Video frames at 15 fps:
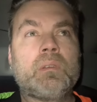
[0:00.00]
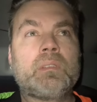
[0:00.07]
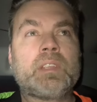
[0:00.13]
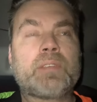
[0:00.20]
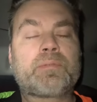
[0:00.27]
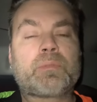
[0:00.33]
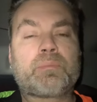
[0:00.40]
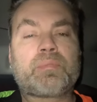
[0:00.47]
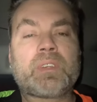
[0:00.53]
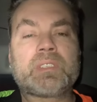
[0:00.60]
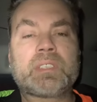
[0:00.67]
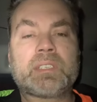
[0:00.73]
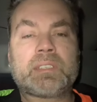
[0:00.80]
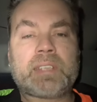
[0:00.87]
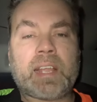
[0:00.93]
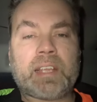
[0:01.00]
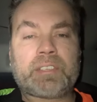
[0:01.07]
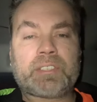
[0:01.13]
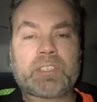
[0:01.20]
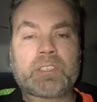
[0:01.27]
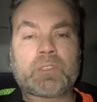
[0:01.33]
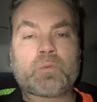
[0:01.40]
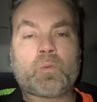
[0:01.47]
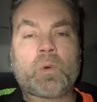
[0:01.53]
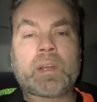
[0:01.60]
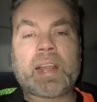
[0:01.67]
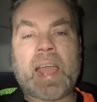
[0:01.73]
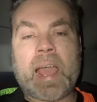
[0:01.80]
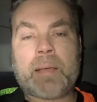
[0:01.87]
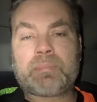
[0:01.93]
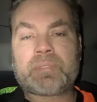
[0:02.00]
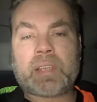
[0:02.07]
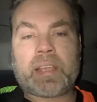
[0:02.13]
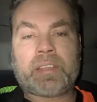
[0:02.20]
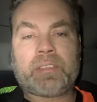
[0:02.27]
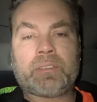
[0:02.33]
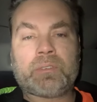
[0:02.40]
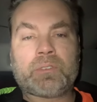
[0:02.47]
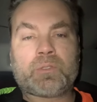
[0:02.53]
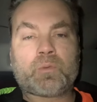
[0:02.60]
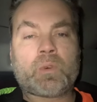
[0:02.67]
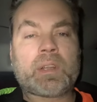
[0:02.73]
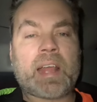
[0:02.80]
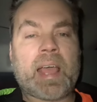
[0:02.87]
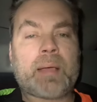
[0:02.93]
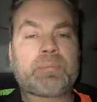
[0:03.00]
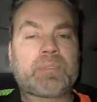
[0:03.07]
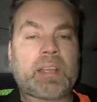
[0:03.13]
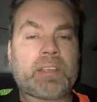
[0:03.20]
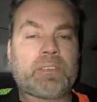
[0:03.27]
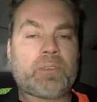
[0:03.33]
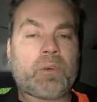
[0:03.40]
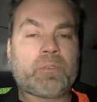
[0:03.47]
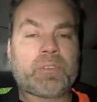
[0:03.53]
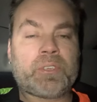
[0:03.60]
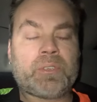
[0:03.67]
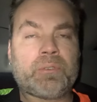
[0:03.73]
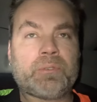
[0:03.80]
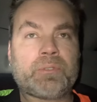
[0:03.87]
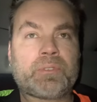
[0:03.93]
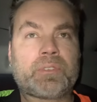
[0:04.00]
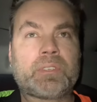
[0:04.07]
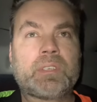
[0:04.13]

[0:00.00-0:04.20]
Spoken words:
different presentations, what apps I use, what apps I don't use,